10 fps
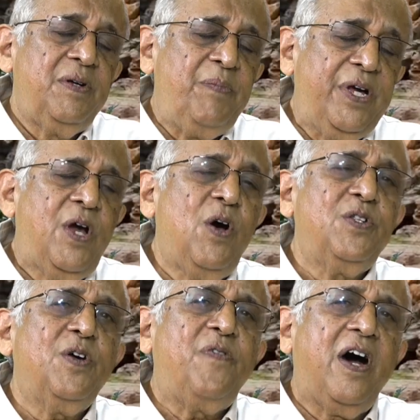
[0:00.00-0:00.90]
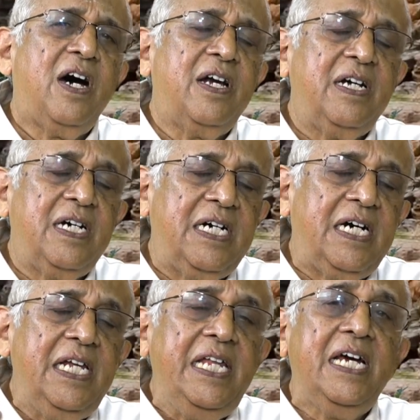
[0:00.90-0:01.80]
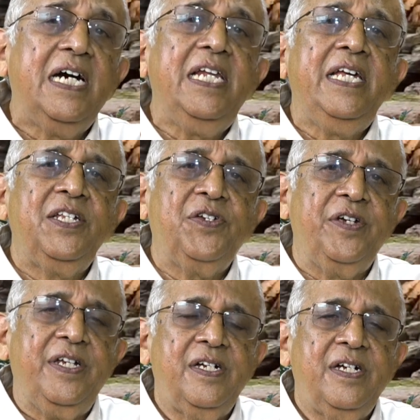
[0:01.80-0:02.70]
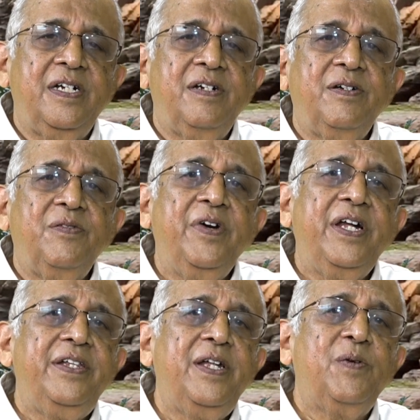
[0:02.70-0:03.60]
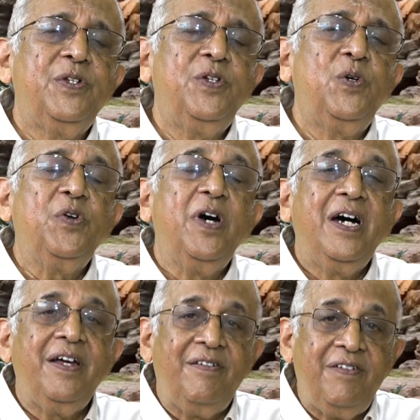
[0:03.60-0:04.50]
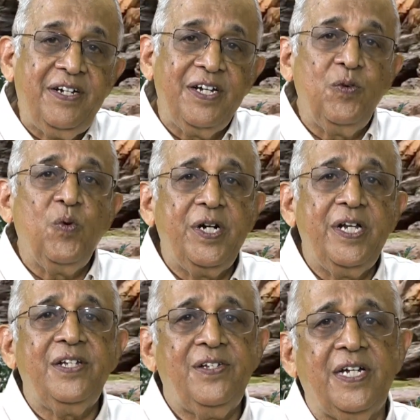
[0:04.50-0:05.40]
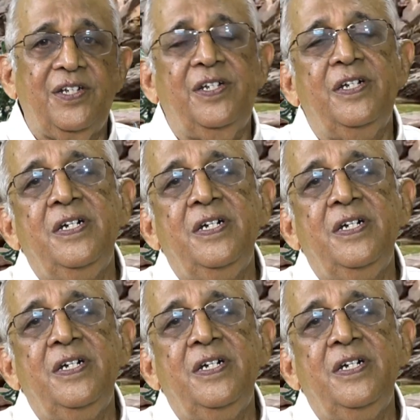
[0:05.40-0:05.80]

Because of our early history, where there was no written word as such,